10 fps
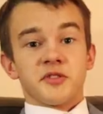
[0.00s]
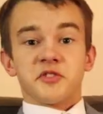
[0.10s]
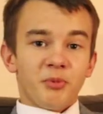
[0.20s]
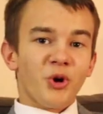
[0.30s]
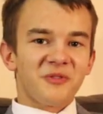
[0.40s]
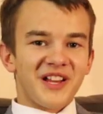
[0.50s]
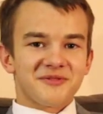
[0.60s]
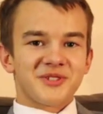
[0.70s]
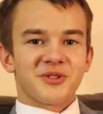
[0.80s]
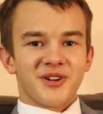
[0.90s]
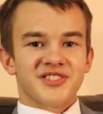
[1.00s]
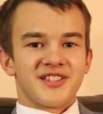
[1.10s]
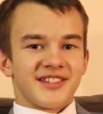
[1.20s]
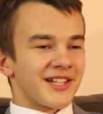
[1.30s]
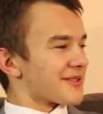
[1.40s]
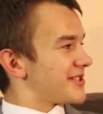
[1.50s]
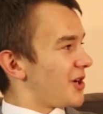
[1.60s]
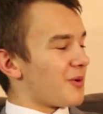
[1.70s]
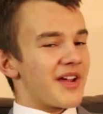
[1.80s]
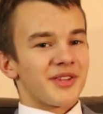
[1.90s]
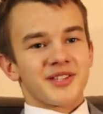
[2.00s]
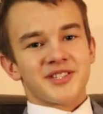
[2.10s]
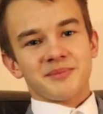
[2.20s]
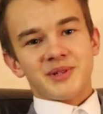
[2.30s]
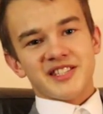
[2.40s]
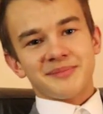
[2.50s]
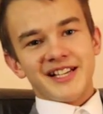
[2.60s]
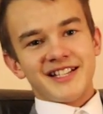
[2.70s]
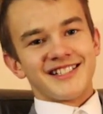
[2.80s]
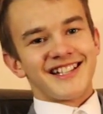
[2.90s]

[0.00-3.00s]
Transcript: So spork fans rejoice, there is no way that this can be a splayed,